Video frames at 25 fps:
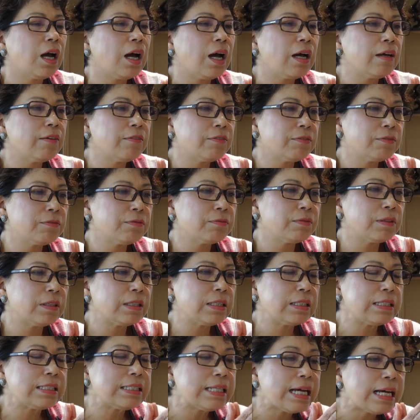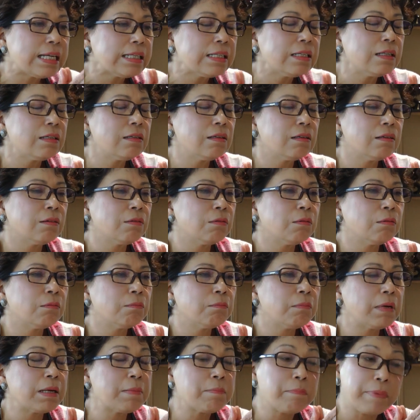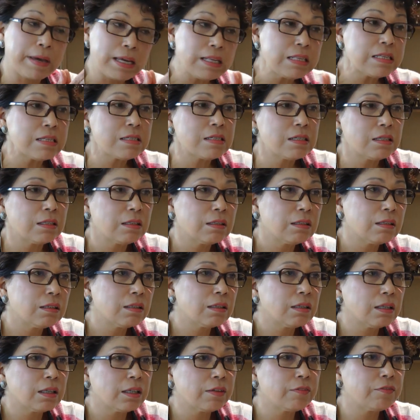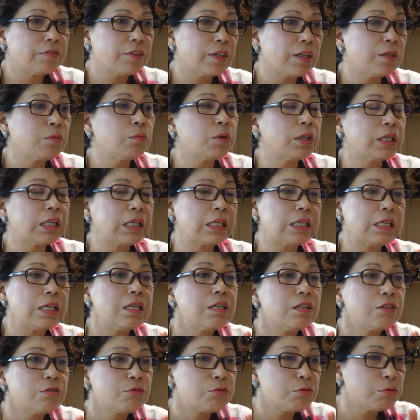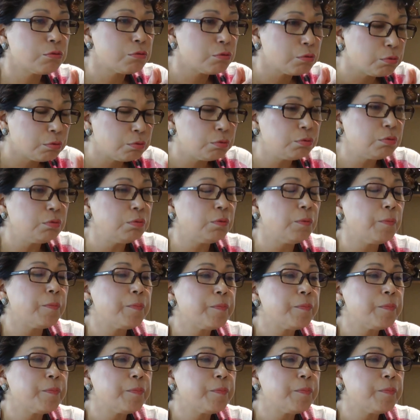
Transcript: I've done my best, I've done what I needed to do,